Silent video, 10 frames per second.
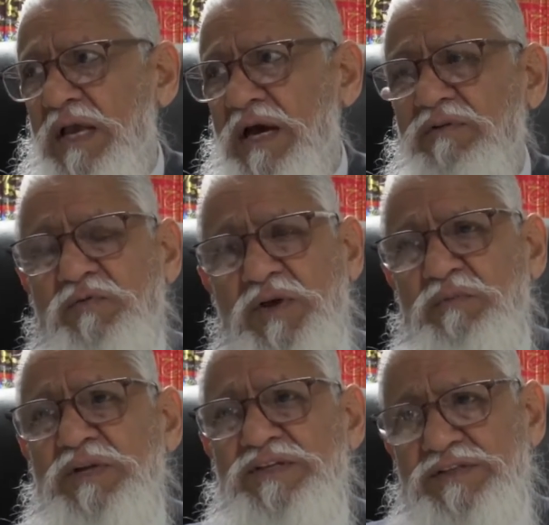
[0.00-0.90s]
our
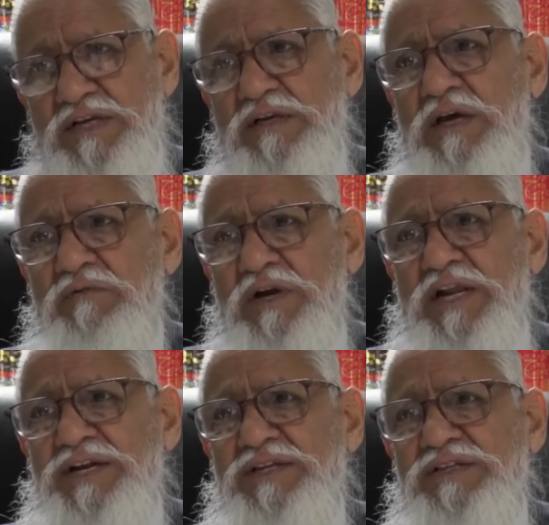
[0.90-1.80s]
families and our
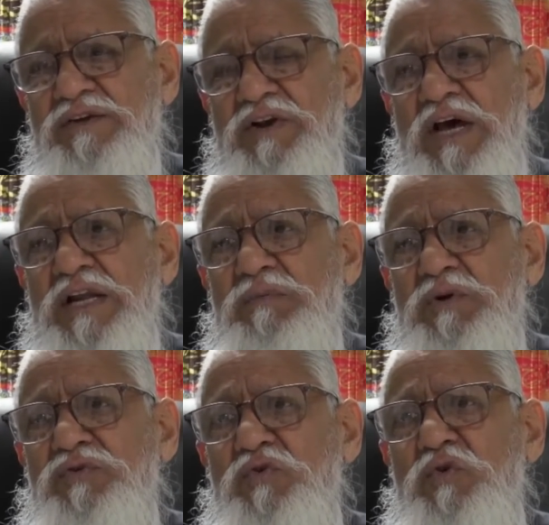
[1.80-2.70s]
ladies, they were
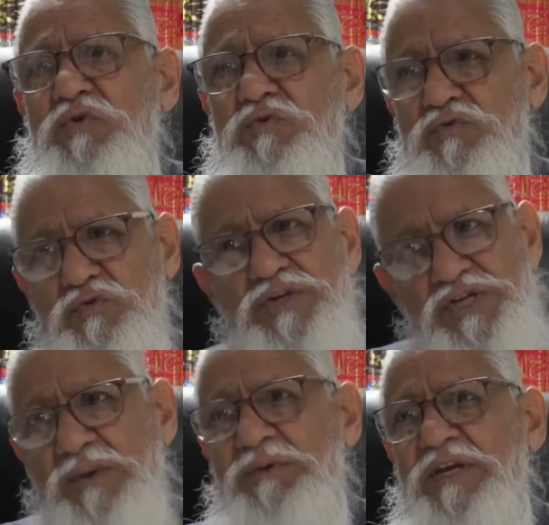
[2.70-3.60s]
unable to go to do the
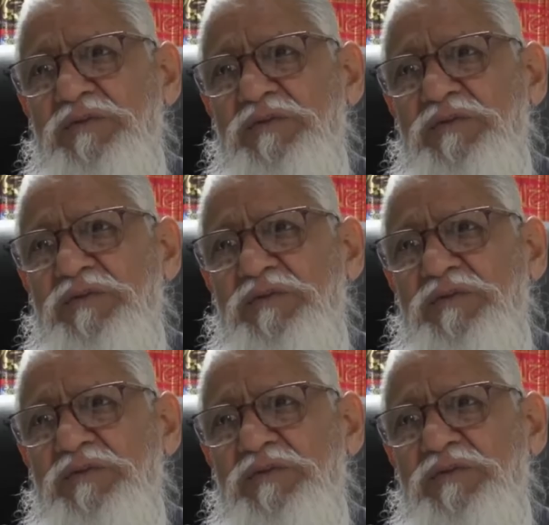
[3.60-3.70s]
shopping